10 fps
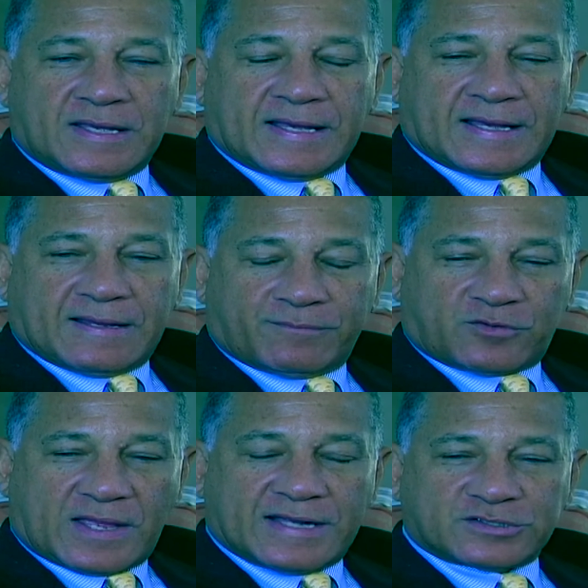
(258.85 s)

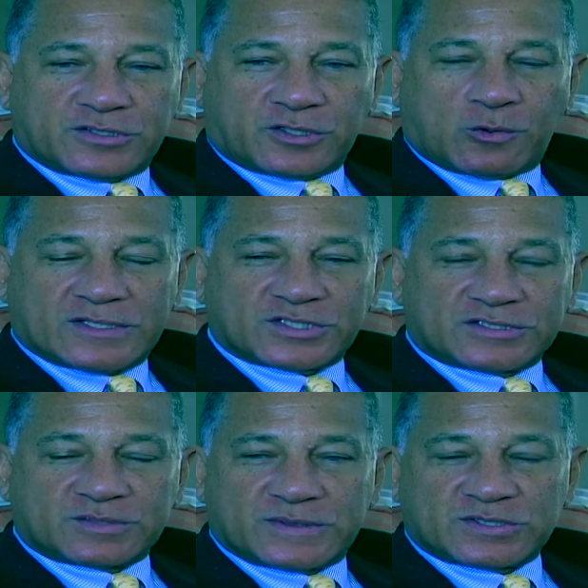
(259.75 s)
To answer your
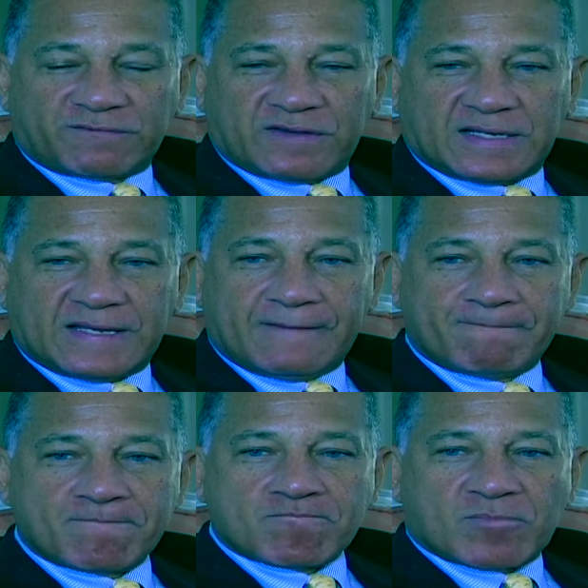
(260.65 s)
question specifically,
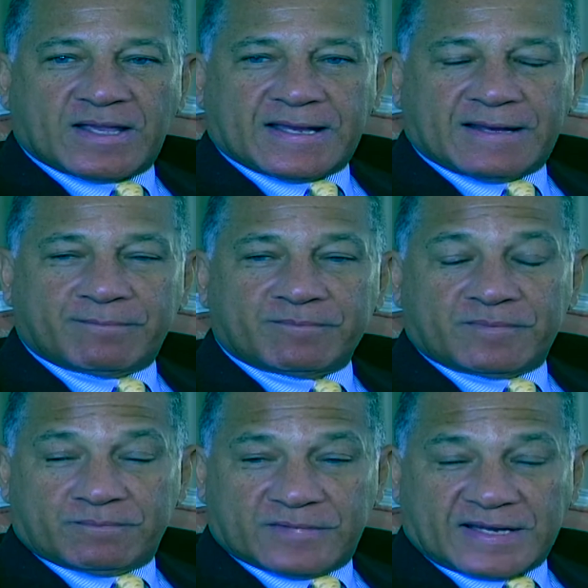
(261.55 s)

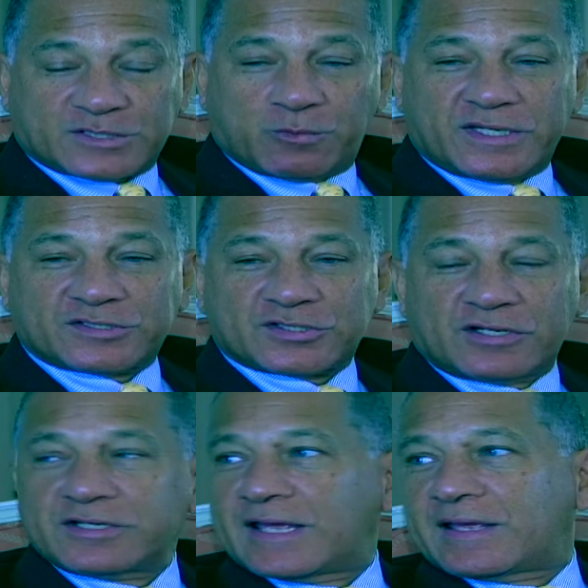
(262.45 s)
next week,
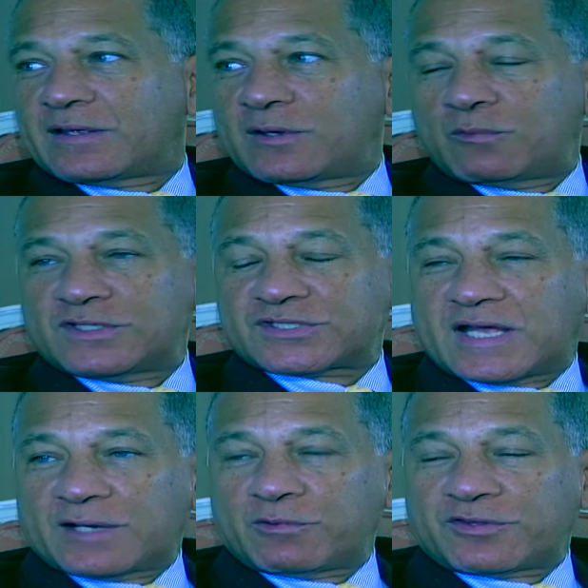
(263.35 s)
Sunday, we
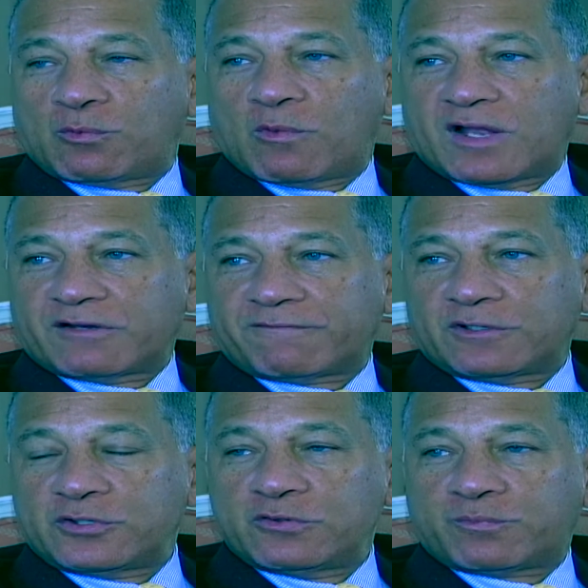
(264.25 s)
start with a wonderful
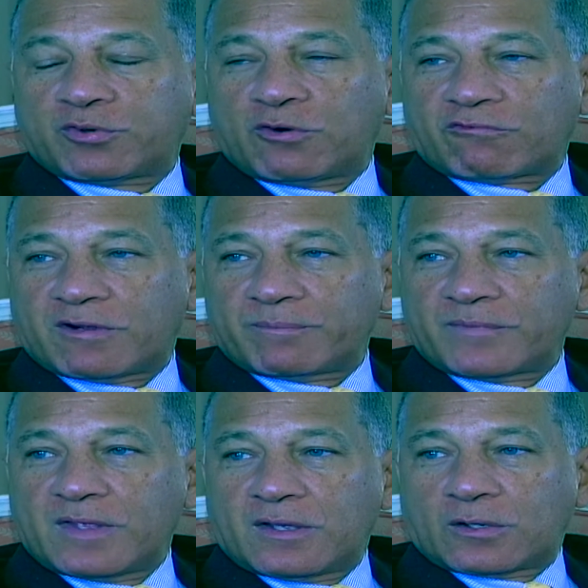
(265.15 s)
new program
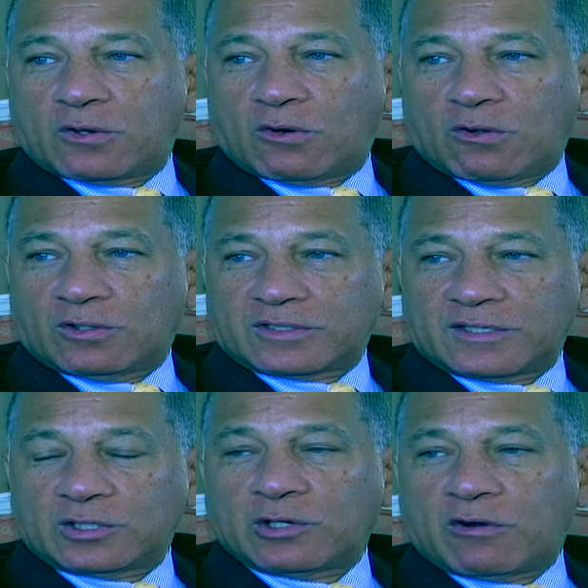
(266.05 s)
called
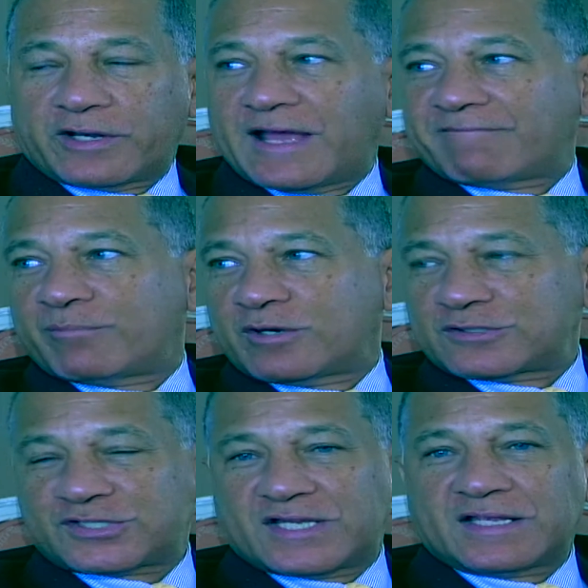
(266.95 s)
Lord Have
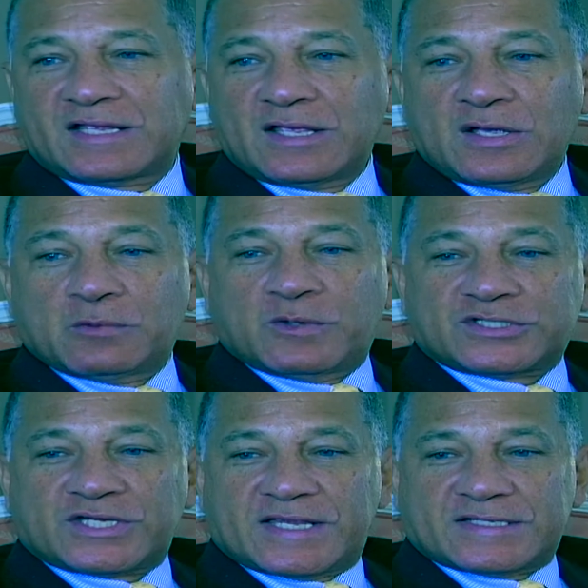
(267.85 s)
Mercy,
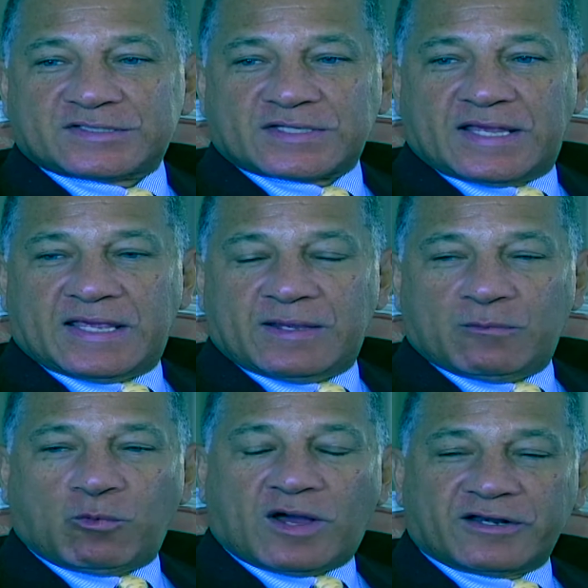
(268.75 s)
which is a
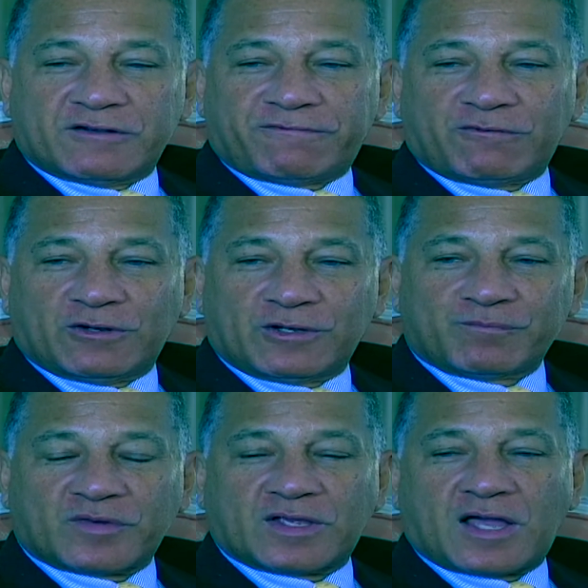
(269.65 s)
wonderful
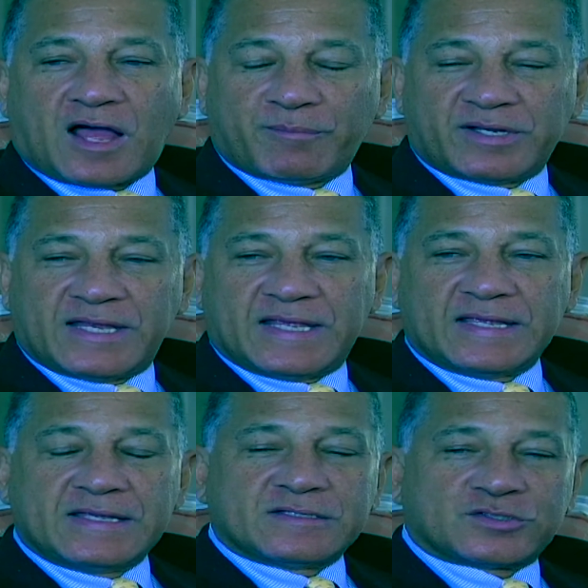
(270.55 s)

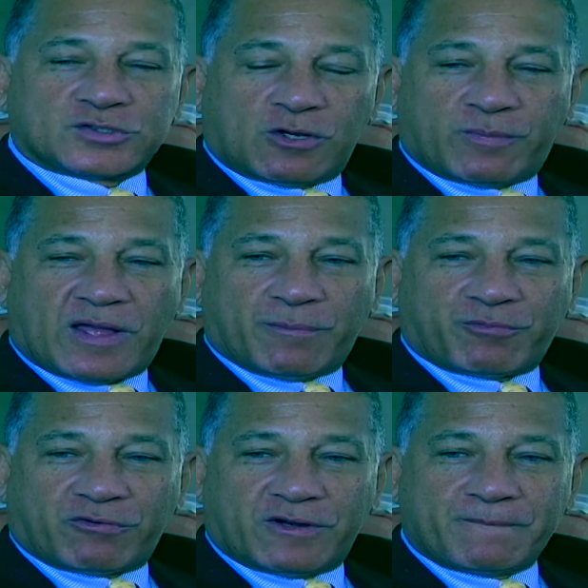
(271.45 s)
comedy soap
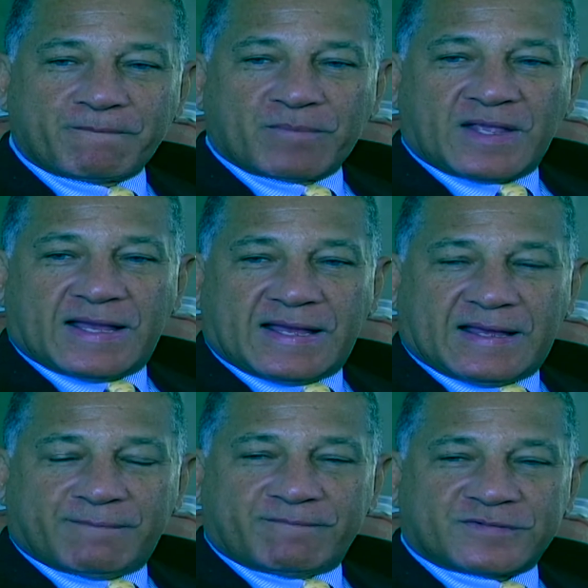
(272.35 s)
opera
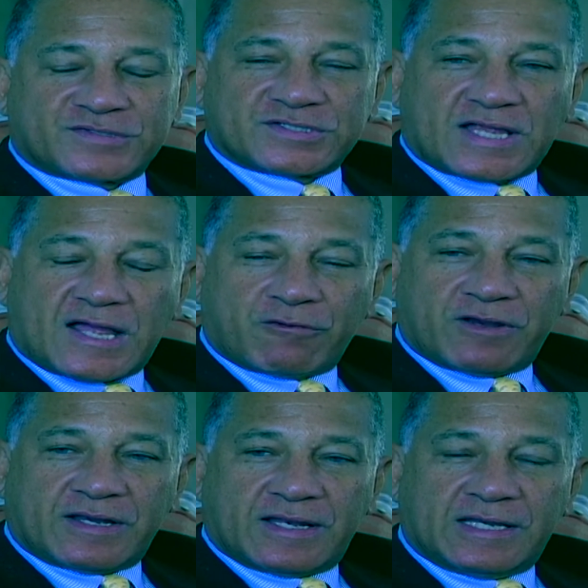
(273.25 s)

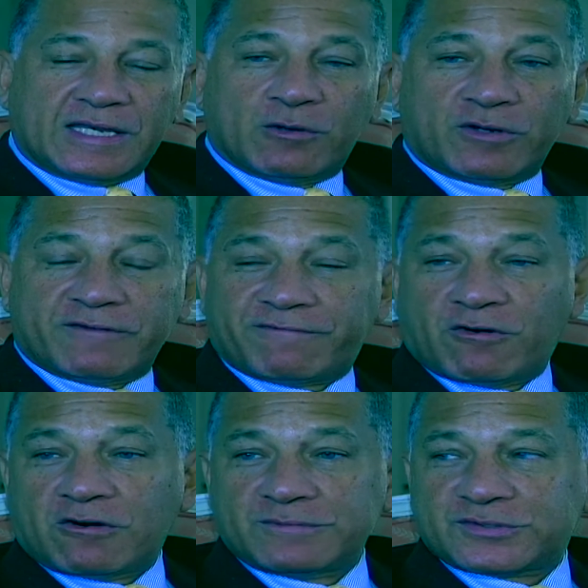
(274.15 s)
starring Leonie
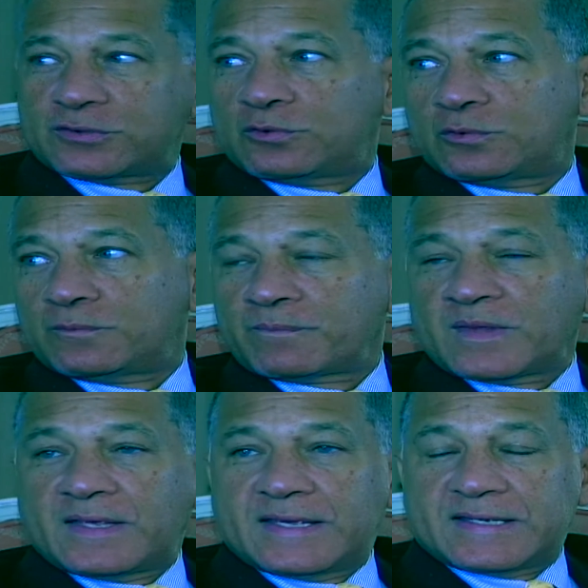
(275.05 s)
Forbes, who
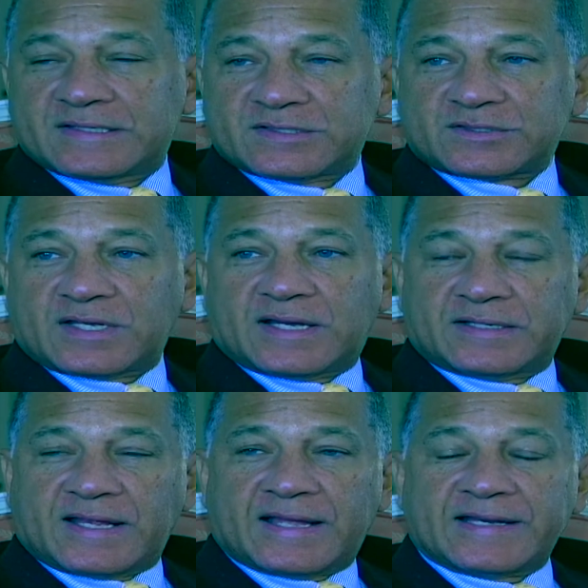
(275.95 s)
is
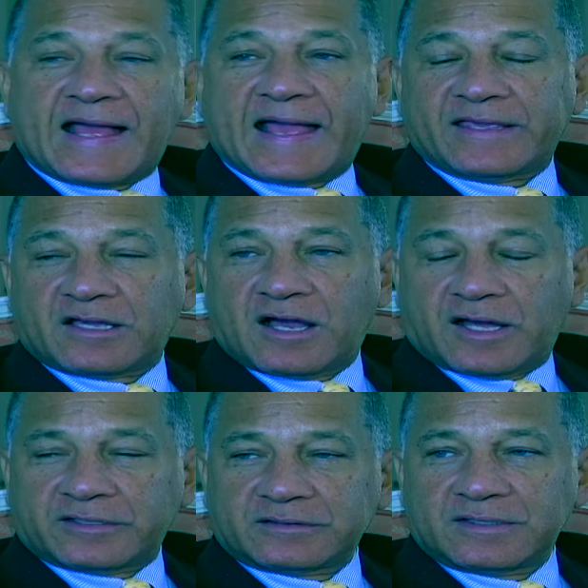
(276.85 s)
an
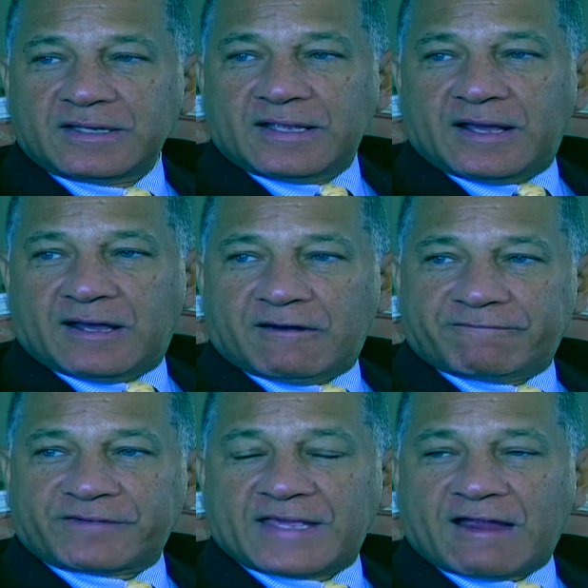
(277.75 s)
icon
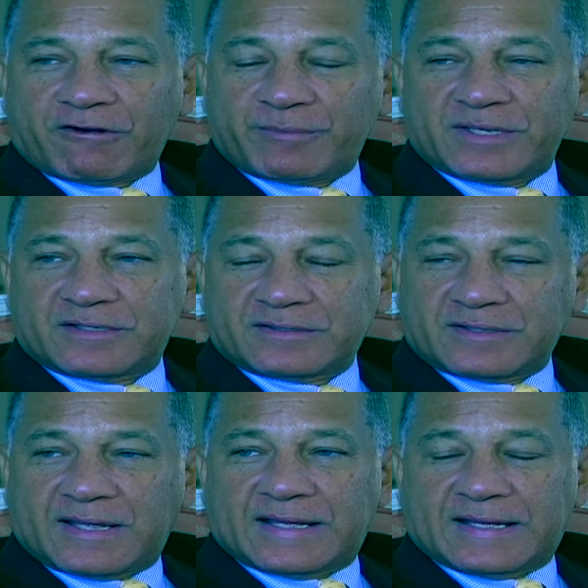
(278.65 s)
of
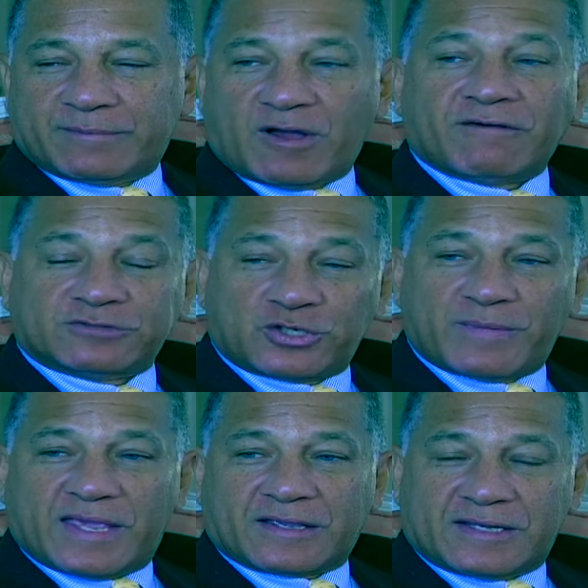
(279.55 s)
Caribbean, of
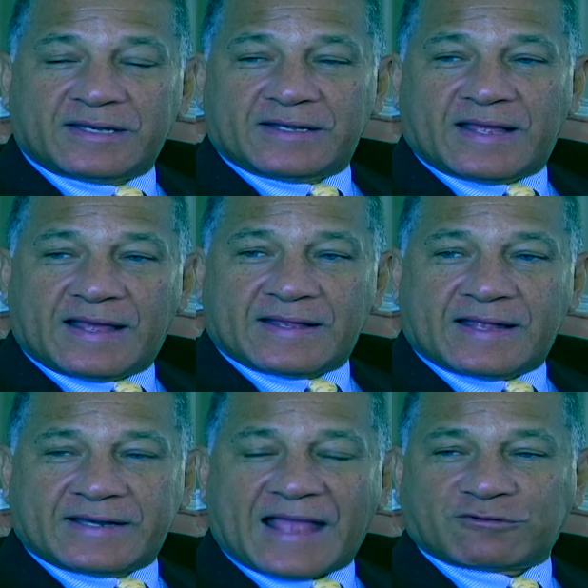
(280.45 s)
Jamaican,
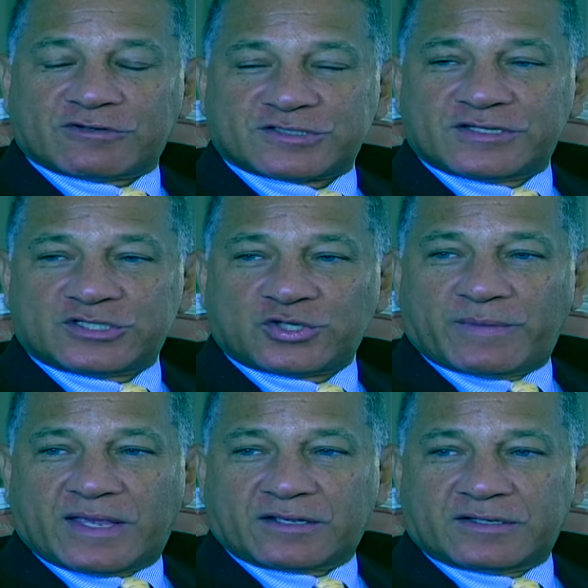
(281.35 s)
an actress in the
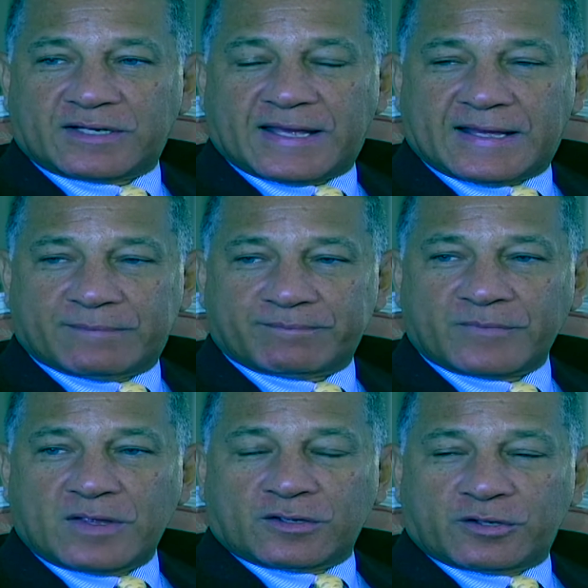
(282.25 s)
Jamaican
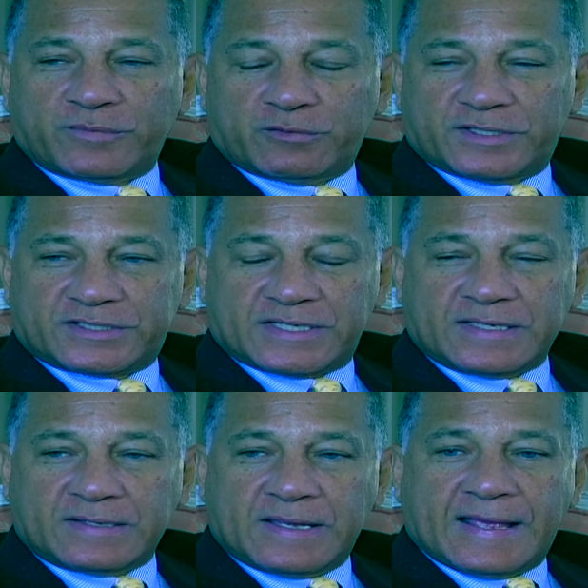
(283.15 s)
community.